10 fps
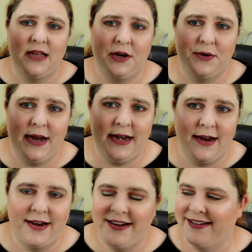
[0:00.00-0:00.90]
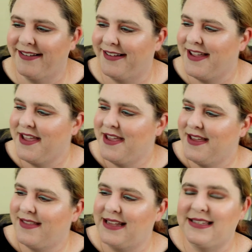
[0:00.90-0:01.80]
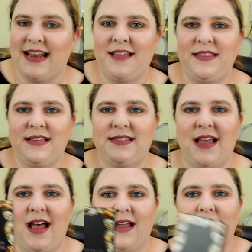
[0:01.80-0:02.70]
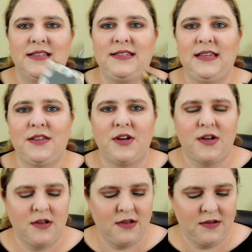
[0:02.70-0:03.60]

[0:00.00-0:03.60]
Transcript: sucker right here. They sent out this concealer